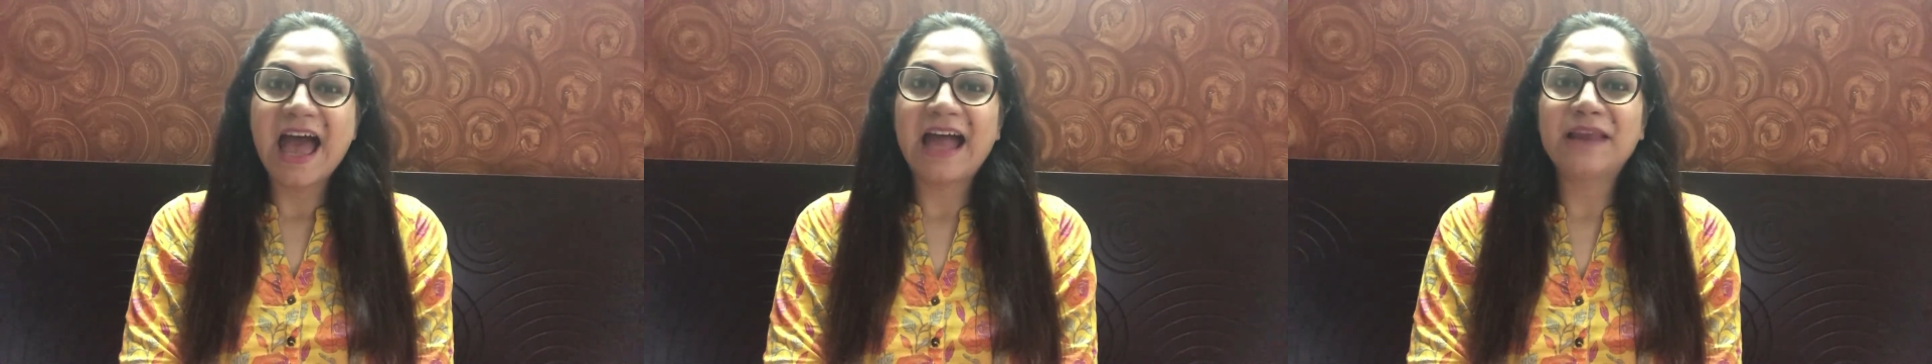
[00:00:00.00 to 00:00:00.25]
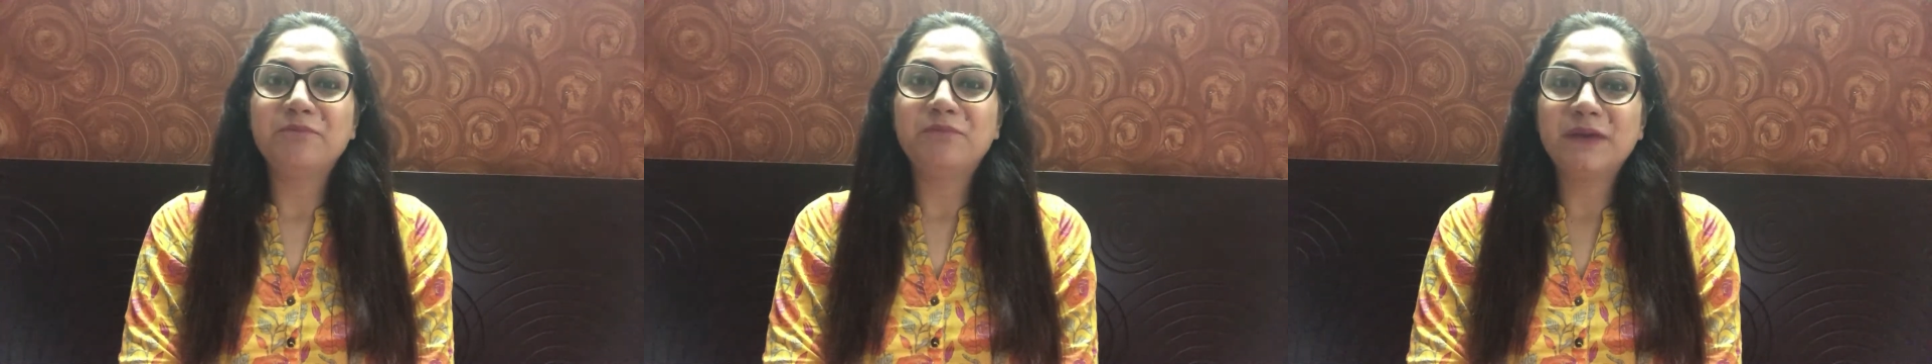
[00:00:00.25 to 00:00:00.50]

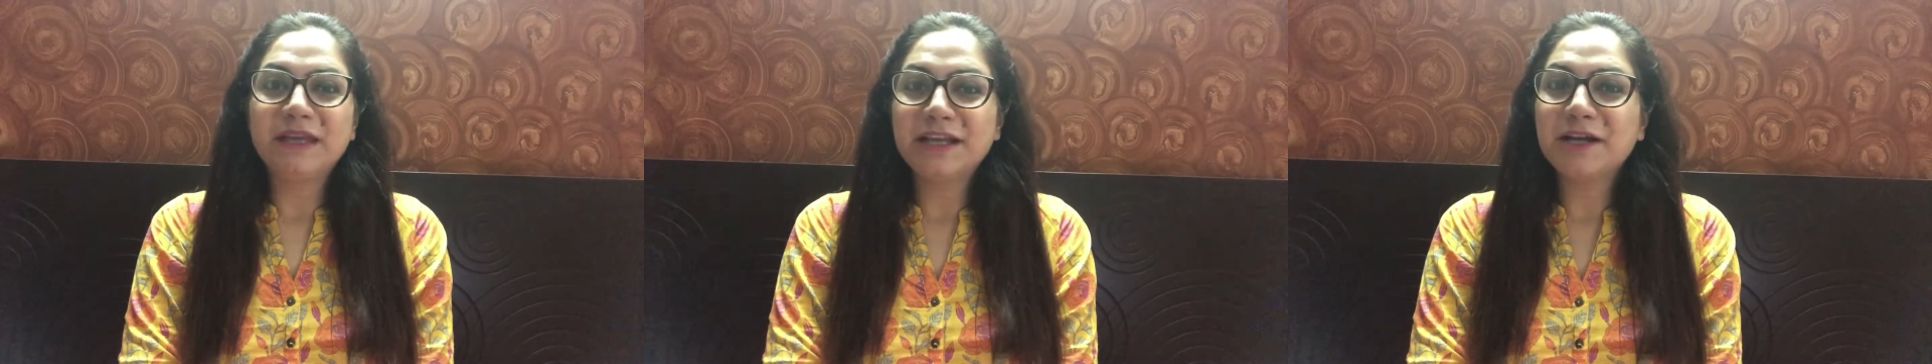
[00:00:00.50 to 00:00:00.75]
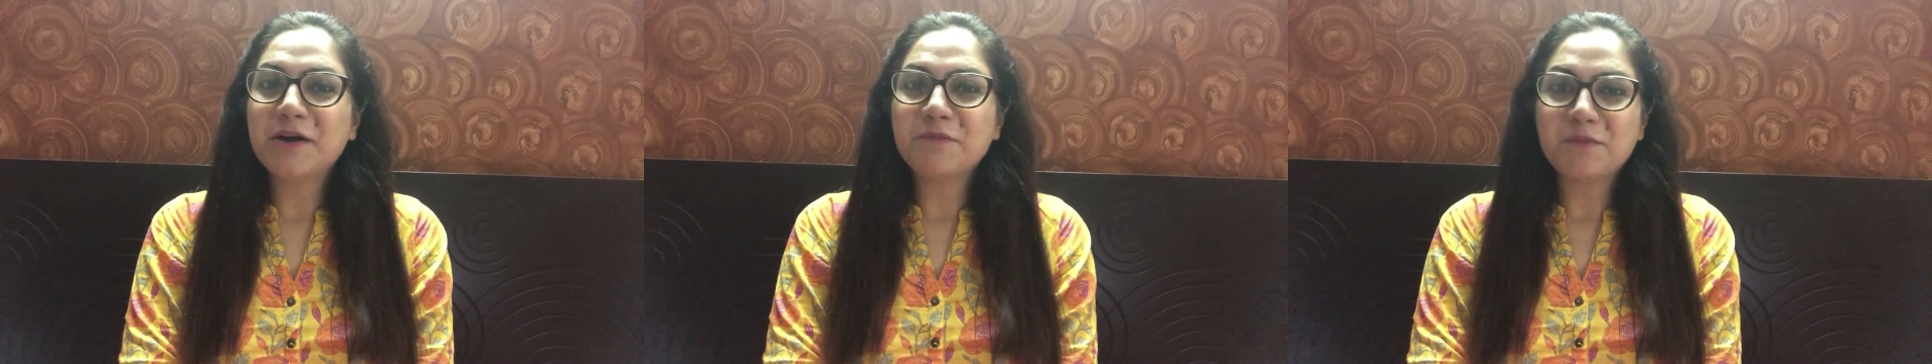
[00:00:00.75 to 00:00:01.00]
and
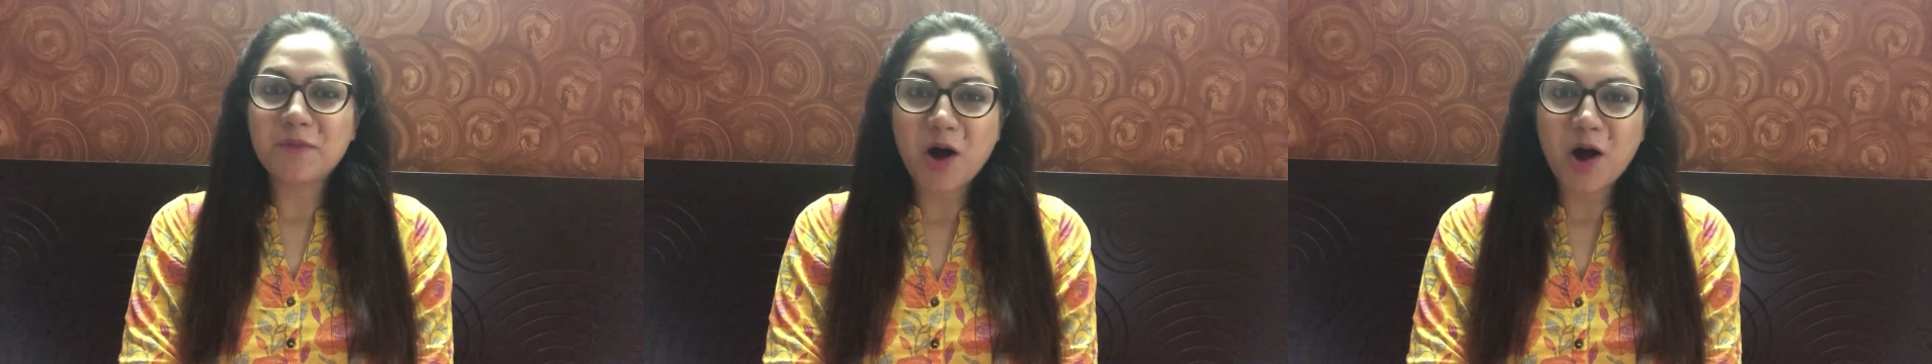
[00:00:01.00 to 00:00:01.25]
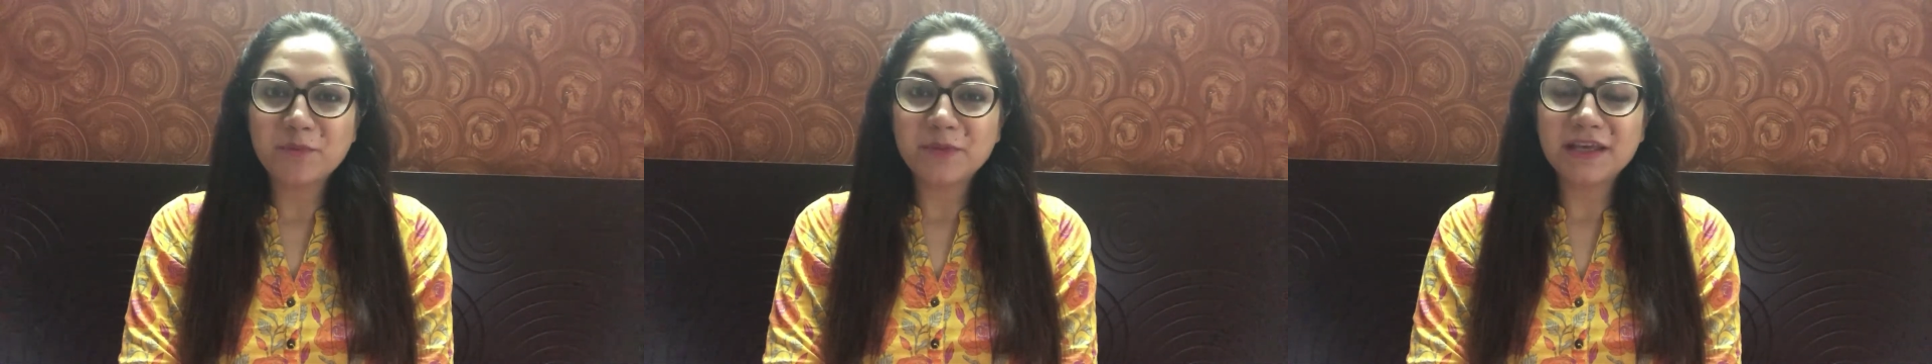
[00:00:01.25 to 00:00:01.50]
being a
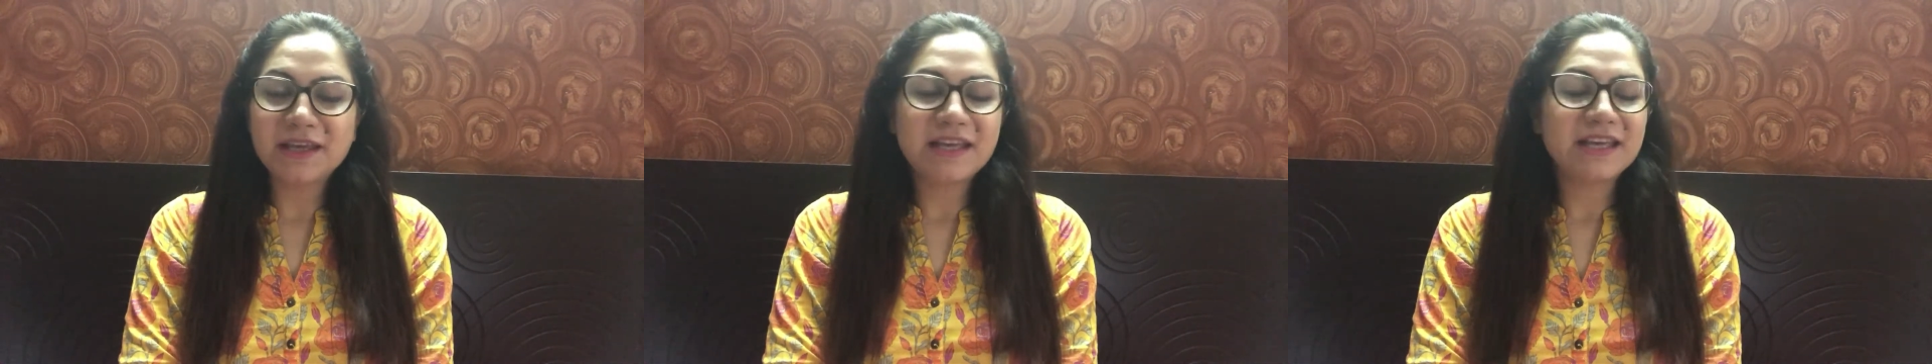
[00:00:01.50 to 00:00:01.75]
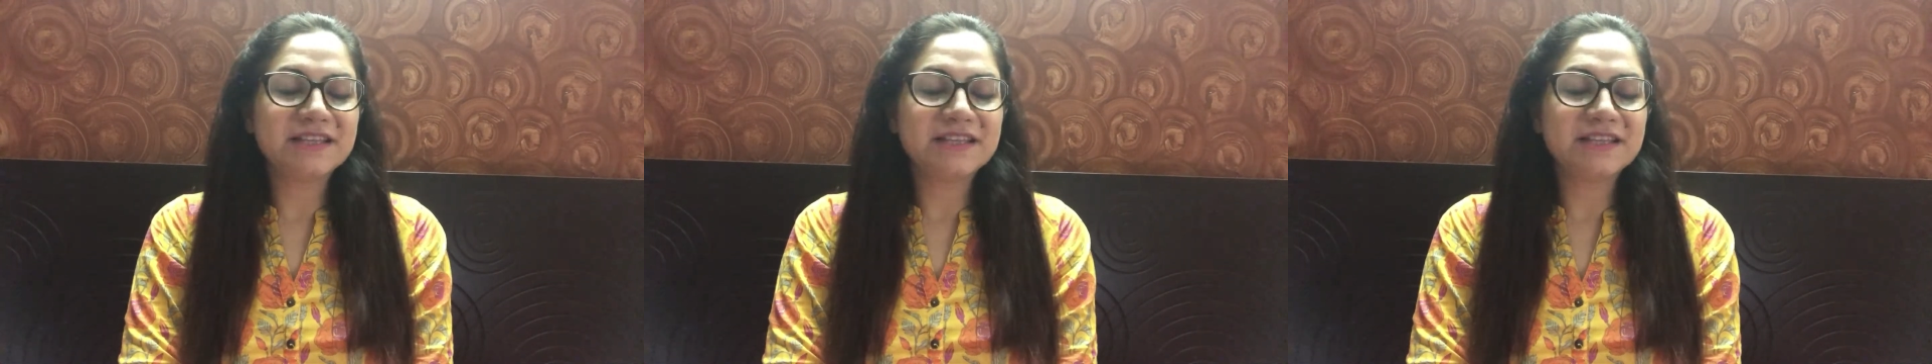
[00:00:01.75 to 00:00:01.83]
mommy